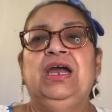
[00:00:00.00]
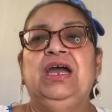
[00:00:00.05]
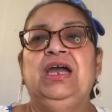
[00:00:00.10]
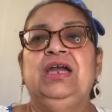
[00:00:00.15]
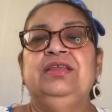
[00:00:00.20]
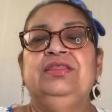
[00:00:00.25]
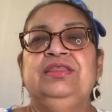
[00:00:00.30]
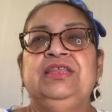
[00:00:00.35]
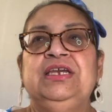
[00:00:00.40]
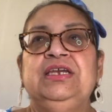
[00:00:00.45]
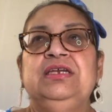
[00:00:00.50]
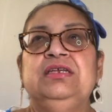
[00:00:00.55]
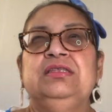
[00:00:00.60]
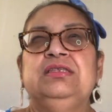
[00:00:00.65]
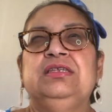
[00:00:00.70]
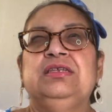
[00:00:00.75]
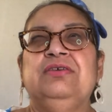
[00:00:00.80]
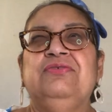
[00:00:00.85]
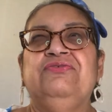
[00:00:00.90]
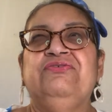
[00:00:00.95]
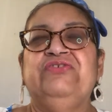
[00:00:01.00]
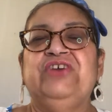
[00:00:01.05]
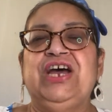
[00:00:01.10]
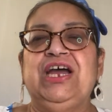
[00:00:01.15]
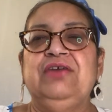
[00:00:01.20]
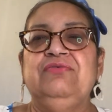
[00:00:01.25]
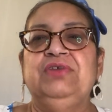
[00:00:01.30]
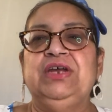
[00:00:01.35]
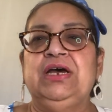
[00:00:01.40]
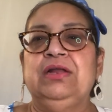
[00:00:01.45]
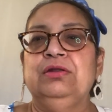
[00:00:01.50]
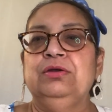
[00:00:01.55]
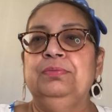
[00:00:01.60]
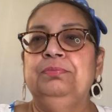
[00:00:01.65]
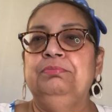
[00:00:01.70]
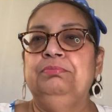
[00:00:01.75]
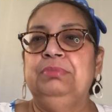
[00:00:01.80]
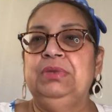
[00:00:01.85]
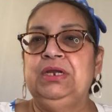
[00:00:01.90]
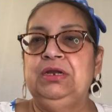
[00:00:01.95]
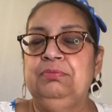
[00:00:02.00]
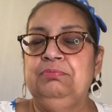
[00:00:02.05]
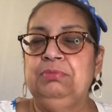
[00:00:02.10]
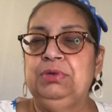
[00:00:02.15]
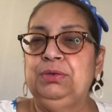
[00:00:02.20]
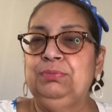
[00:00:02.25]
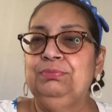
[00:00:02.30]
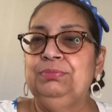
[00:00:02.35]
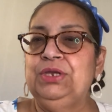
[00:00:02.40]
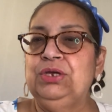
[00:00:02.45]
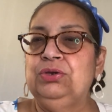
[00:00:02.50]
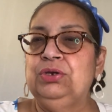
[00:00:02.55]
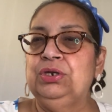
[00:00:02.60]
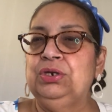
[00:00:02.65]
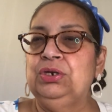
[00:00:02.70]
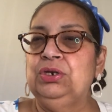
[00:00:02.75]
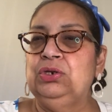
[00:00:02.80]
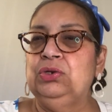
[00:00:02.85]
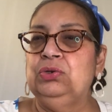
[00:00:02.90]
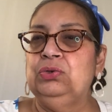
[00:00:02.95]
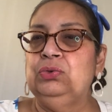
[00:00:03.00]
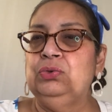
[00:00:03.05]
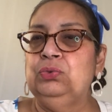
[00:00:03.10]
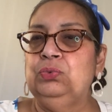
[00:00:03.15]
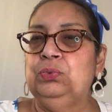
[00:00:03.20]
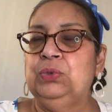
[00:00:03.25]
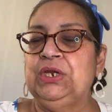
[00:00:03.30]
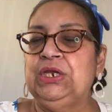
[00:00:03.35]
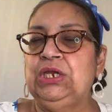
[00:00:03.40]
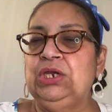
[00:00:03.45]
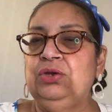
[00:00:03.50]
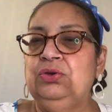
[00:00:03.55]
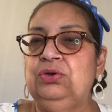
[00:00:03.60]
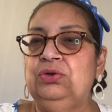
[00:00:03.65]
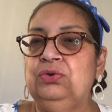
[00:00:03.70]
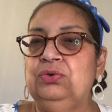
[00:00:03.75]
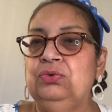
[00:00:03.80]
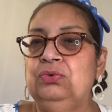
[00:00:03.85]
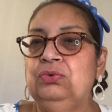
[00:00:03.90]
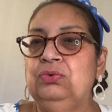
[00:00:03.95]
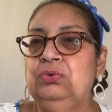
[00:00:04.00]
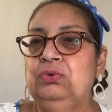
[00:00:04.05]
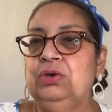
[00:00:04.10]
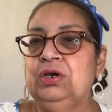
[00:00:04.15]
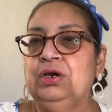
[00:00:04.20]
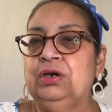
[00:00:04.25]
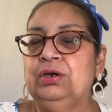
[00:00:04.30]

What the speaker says: I think it's a $5 minimum you can do when you do